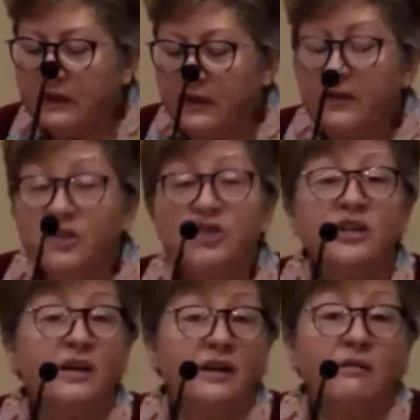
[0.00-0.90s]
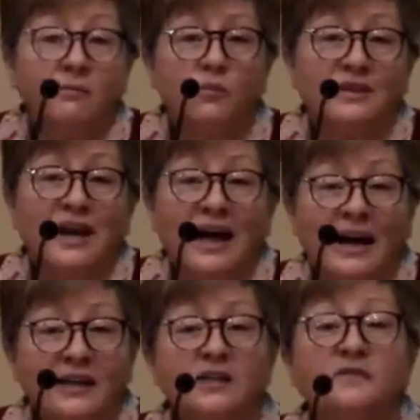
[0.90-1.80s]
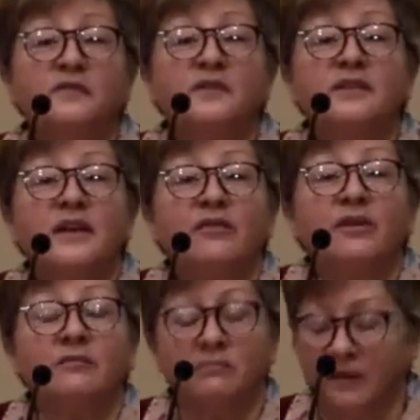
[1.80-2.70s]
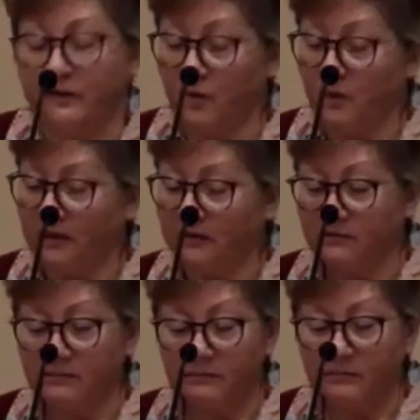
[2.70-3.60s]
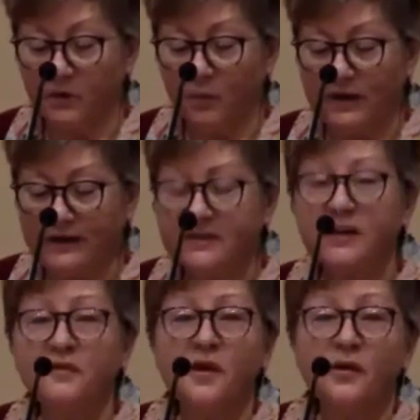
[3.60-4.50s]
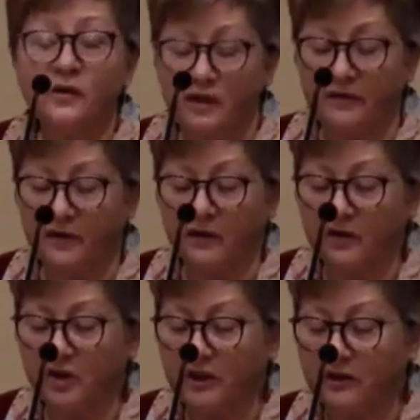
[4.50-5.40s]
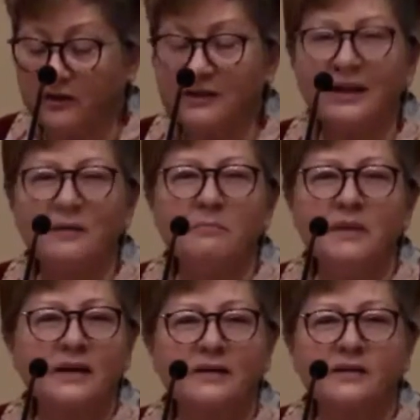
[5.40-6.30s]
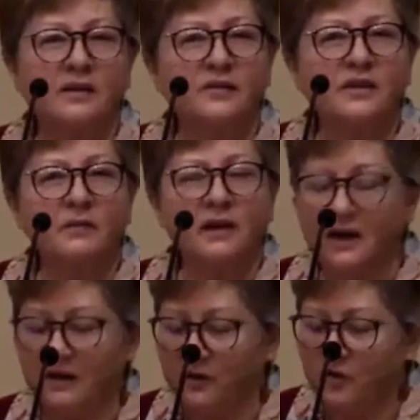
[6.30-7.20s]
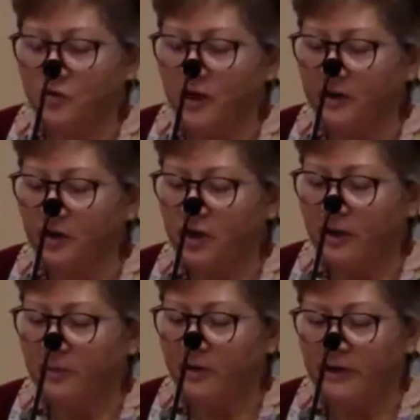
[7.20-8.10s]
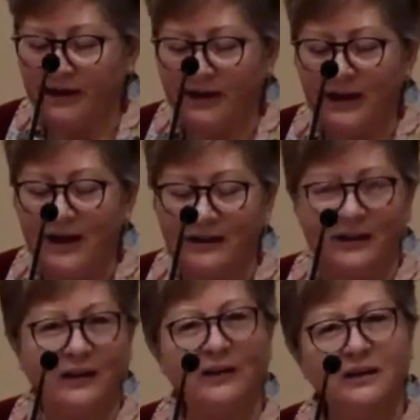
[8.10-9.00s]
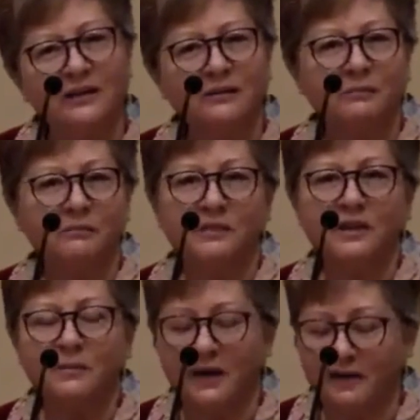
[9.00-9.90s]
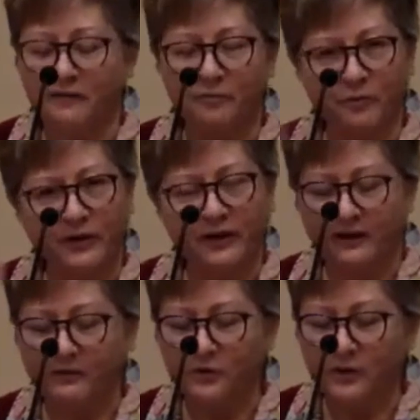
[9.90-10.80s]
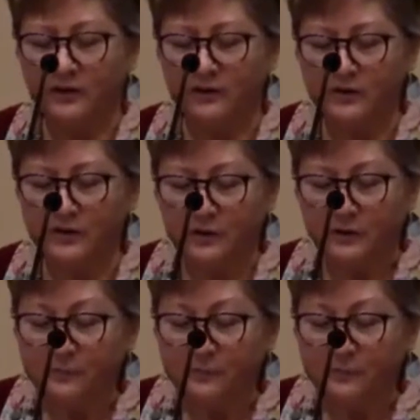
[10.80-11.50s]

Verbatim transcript: She was a Heinz 57, if you will. When I see photos of her, she looks like a mix of some kind of Australian Shepherd and a Collie, some kind of breed in between those two.